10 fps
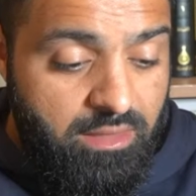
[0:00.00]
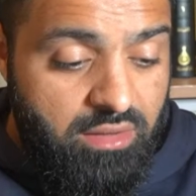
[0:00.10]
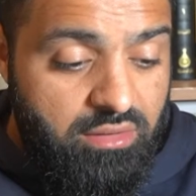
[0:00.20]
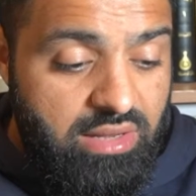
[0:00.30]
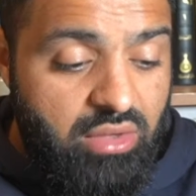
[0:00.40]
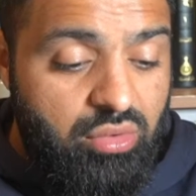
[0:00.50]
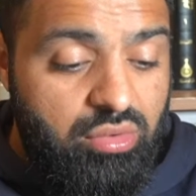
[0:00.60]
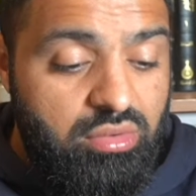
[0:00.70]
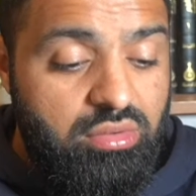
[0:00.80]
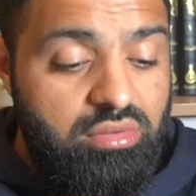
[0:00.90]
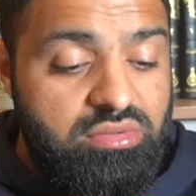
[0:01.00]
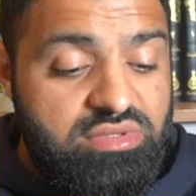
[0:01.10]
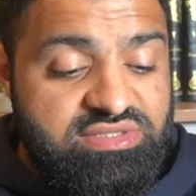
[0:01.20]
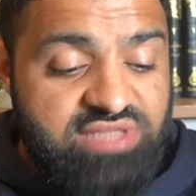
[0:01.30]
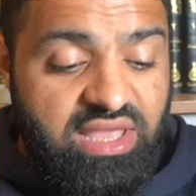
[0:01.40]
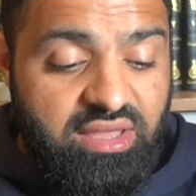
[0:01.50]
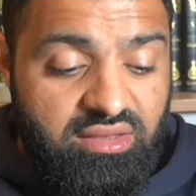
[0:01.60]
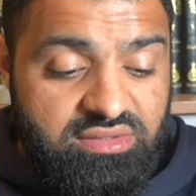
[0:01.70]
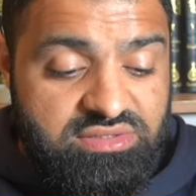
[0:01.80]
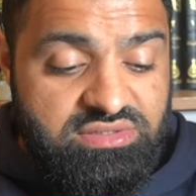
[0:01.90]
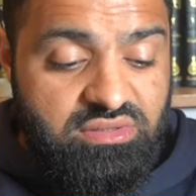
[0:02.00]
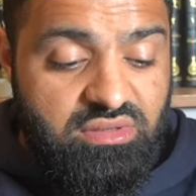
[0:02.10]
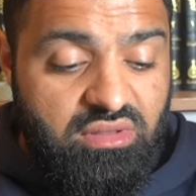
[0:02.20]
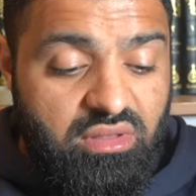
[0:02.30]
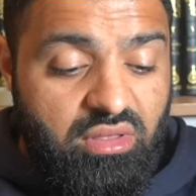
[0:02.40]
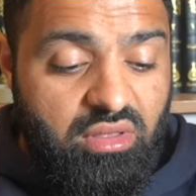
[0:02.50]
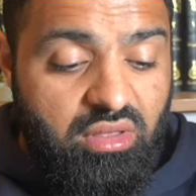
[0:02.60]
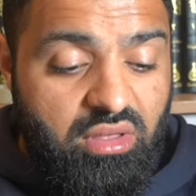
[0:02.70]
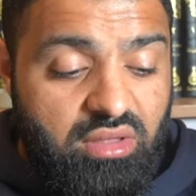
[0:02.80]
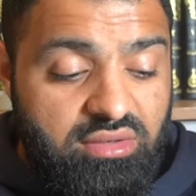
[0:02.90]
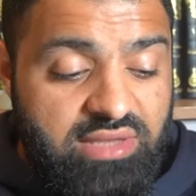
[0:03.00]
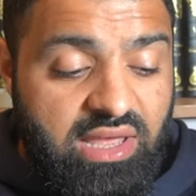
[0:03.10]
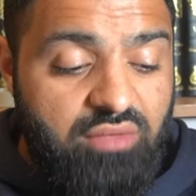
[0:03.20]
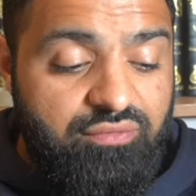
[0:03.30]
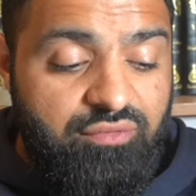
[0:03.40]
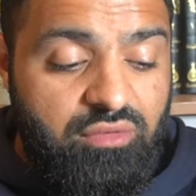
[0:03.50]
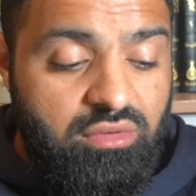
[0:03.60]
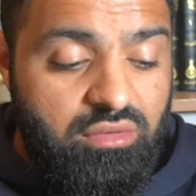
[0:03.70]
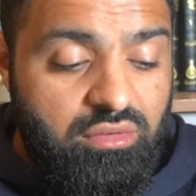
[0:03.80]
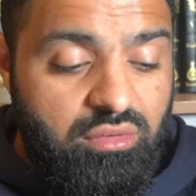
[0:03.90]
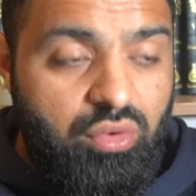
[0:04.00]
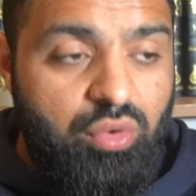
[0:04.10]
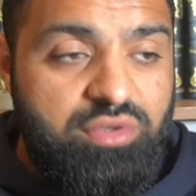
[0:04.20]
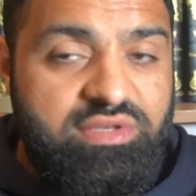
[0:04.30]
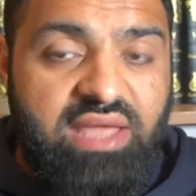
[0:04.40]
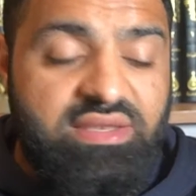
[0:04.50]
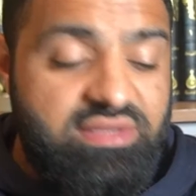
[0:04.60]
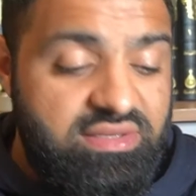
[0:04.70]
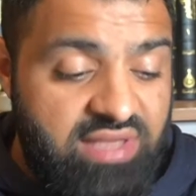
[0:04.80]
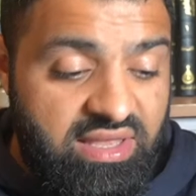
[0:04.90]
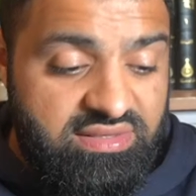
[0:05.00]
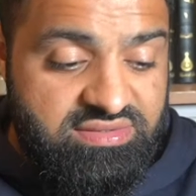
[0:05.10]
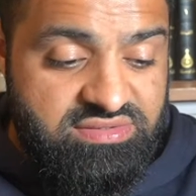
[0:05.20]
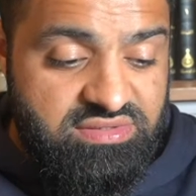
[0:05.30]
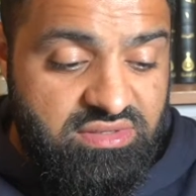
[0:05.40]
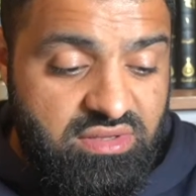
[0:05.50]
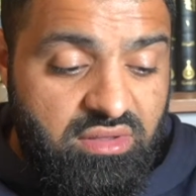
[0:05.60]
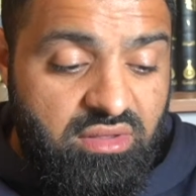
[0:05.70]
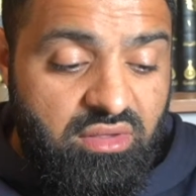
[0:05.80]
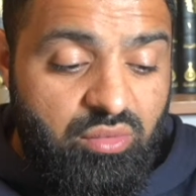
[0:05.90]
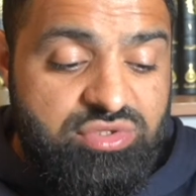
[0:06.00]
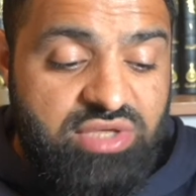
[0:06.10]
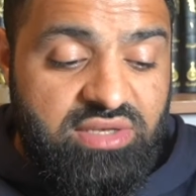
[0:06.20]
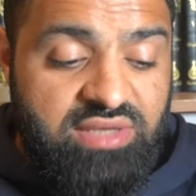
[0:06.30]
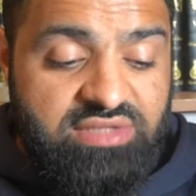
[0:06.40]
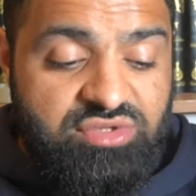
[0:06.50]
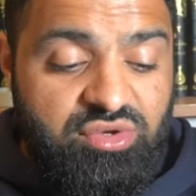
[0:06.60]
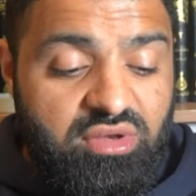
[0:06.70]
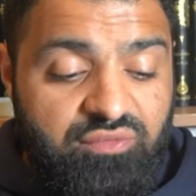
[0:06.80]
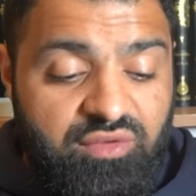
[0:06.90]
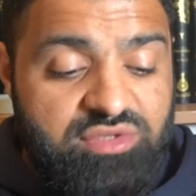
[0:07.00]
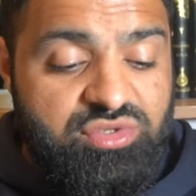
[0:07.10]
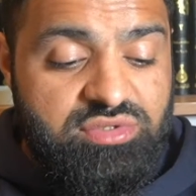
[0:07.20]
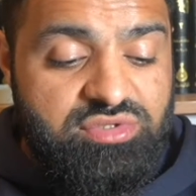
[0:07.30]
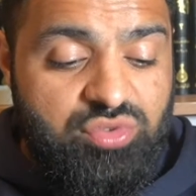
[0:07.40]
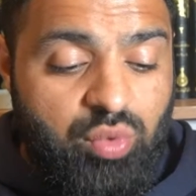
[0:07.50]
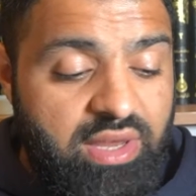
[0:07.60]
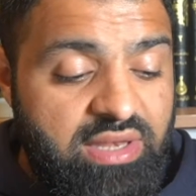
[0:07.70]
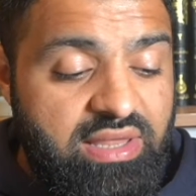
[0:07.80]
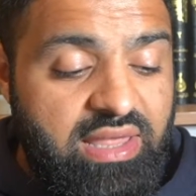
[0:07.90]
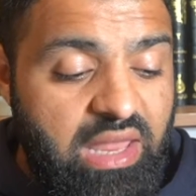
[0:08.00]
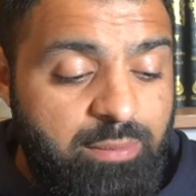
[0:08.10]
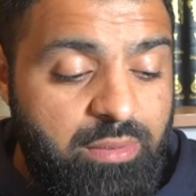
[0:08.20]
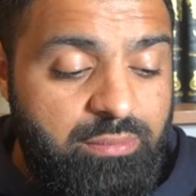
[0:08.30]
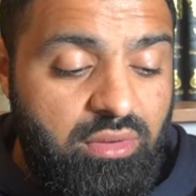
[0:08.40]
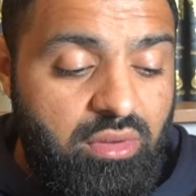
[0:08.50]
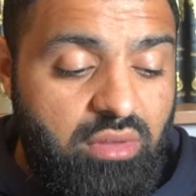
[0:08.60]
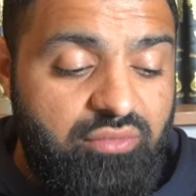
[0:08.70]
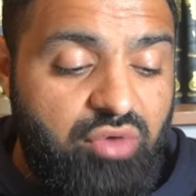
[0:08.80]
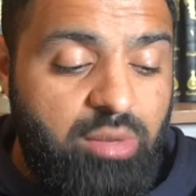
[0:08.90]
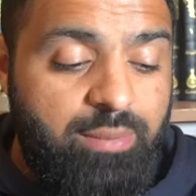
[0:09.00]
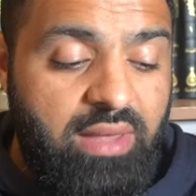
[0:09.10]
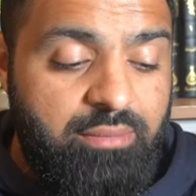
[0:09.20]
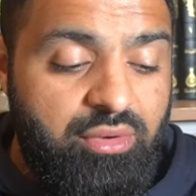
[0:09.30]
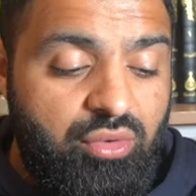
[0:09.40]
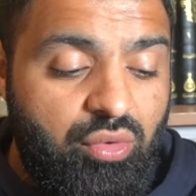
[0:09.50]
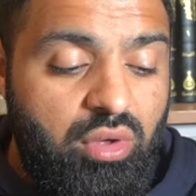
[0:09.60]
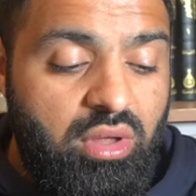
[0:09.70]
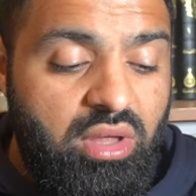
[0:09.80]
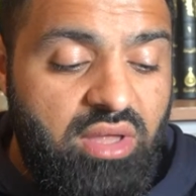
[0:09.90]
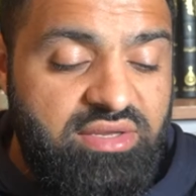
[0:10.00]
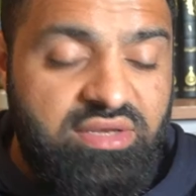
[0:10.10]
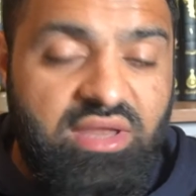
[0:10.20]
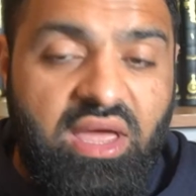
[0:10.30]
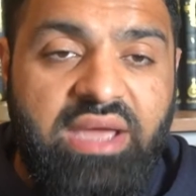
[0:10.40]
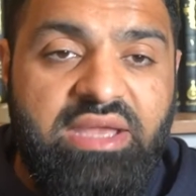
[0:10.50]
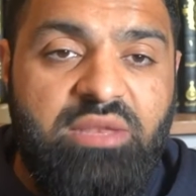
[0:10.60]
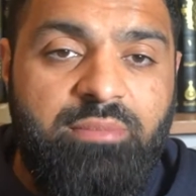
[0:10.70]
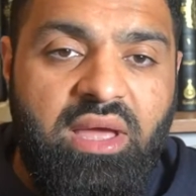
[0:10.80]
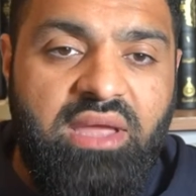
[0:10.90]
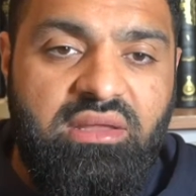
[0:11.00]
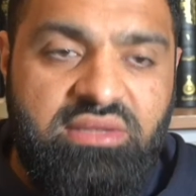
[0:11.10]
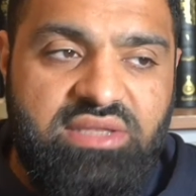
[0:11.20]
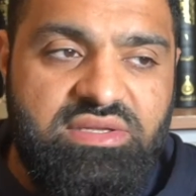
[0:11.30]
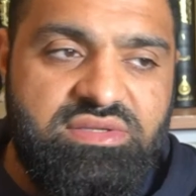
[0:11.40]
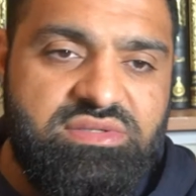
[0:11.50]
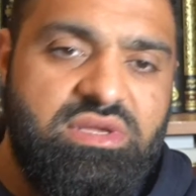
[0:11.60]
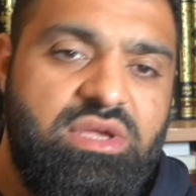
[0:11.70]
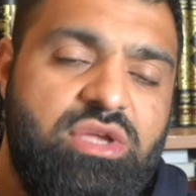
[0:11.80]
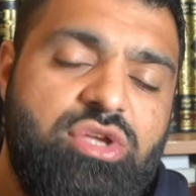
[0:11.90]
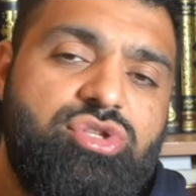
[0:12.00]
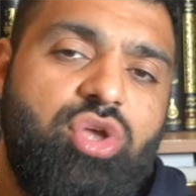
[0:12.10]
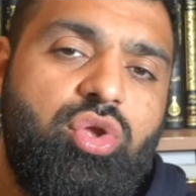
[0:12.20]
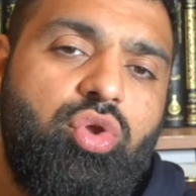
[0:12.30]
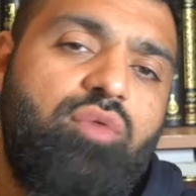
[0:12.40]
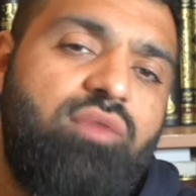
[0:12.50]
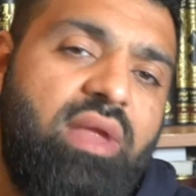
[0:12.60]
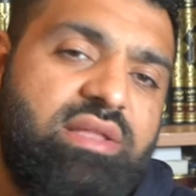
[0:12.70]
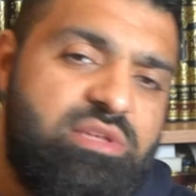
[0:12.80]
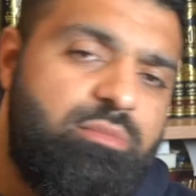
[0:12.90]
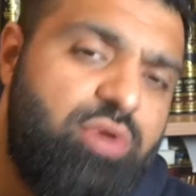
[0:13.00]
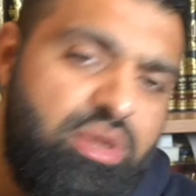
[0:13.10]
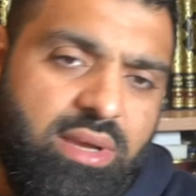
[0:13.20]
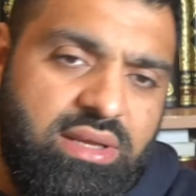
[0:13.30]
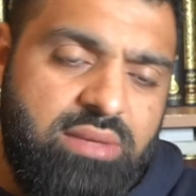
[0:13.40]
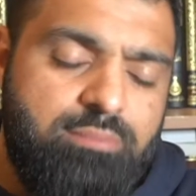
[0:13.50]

Now, the second are doubtful or dead debts, which are debts on individuals who are incapable of repayment or are denied by debtors. So you've lent somebody money,